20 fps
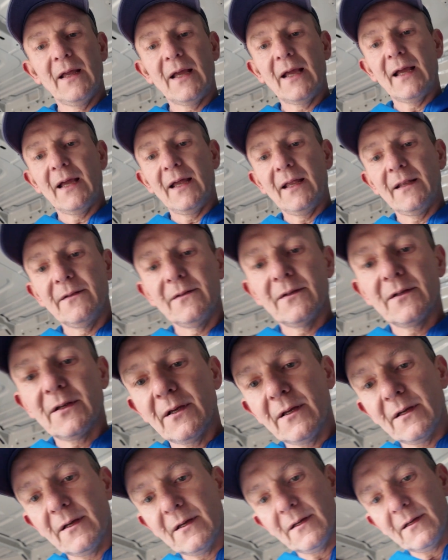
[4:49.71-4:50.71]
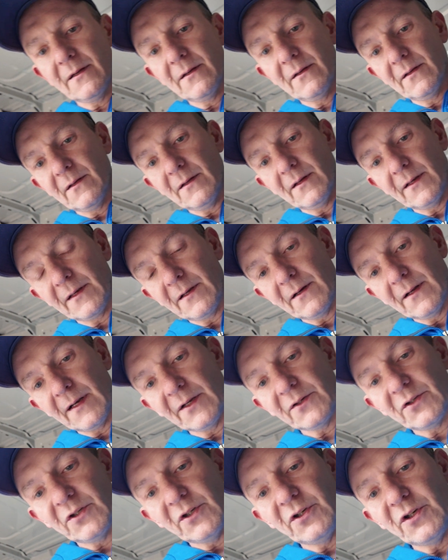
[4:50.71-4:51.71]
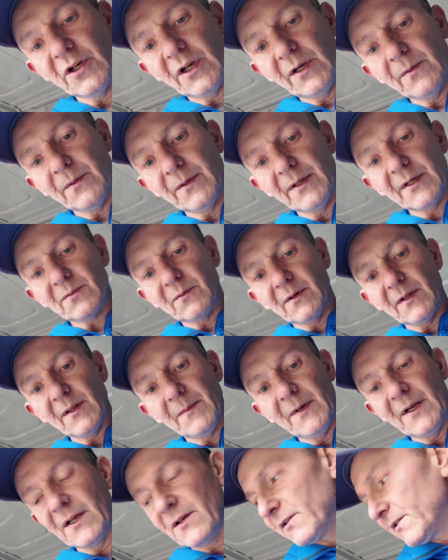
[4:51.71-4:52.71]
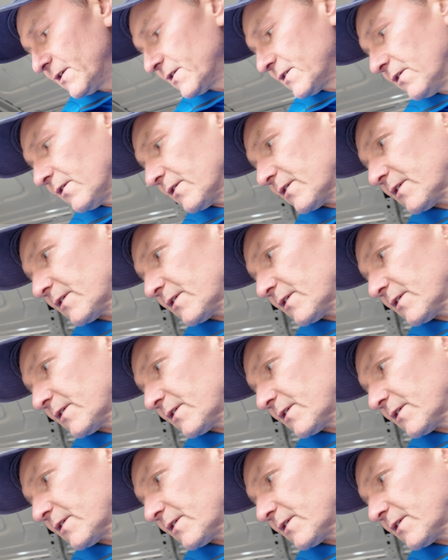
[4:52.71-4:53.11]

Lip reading: and I can't actually show you on this one at the minute because it's not